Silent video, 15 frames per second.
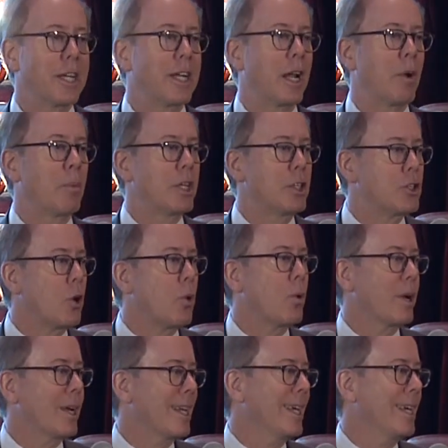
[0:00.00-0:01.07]
and we
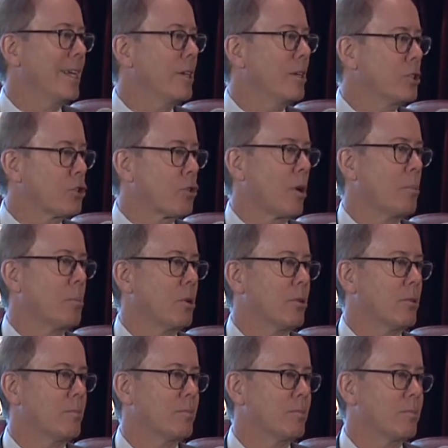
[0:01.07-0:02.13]
don't need
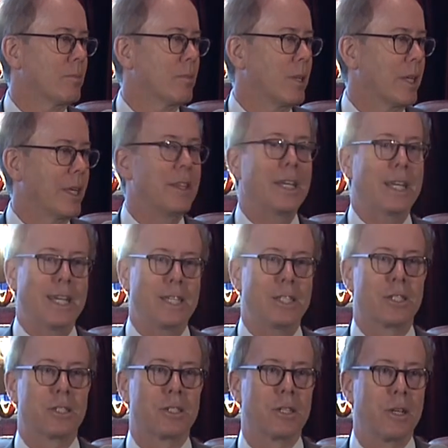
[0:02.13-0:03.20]
trouble in the
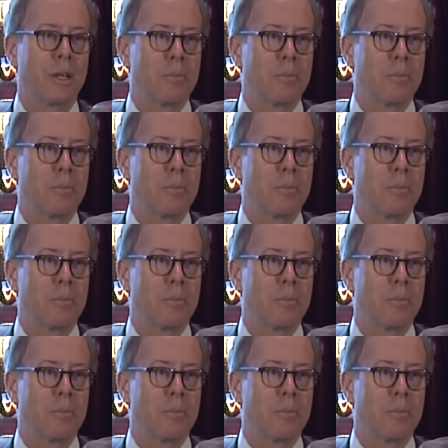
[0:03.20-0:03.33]
East,